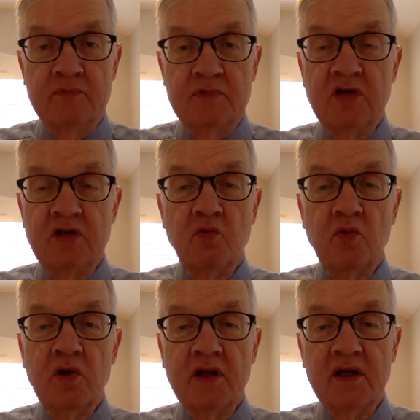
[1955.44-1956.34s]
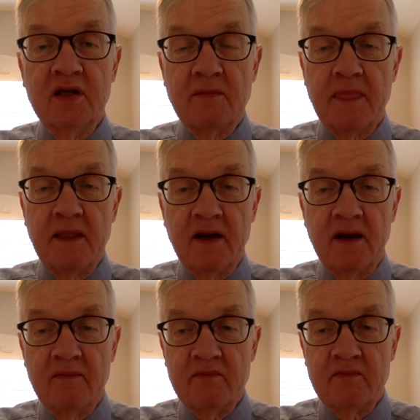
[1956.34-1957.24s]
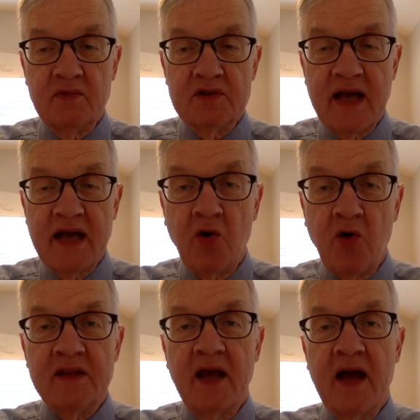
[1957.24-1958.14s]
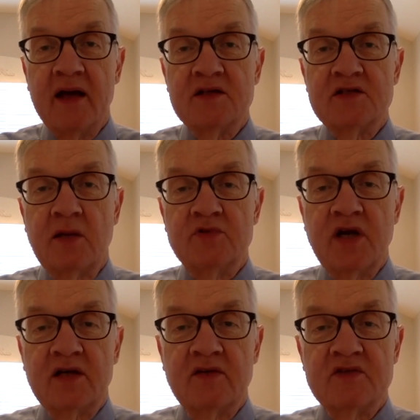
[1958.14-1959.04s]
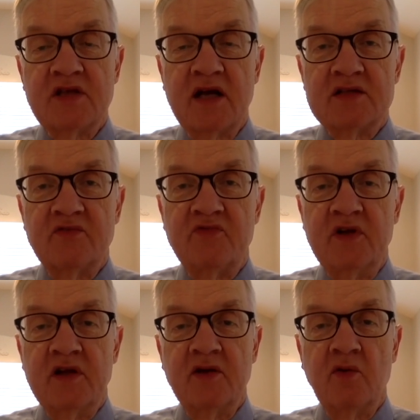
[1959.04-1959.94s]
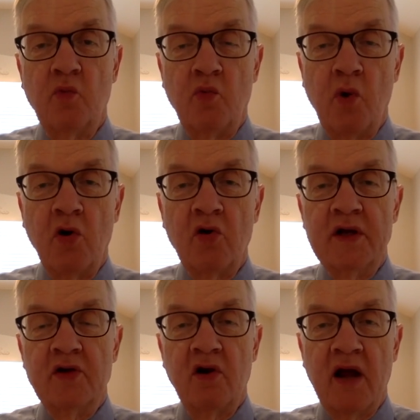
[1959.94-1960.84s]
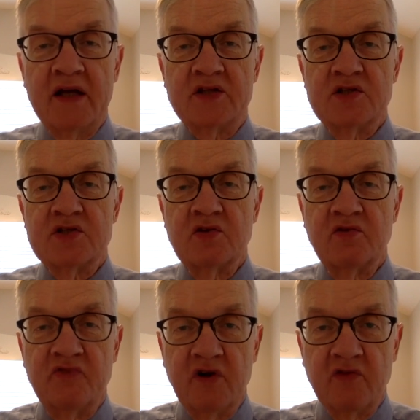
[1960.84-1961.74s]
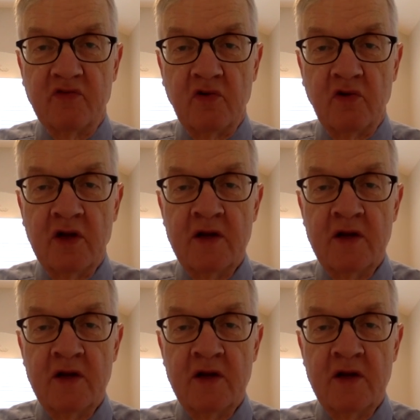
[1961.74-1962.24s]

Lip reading: didn't really tell me they had a subjective sense of feeling worried or anxious or fearful.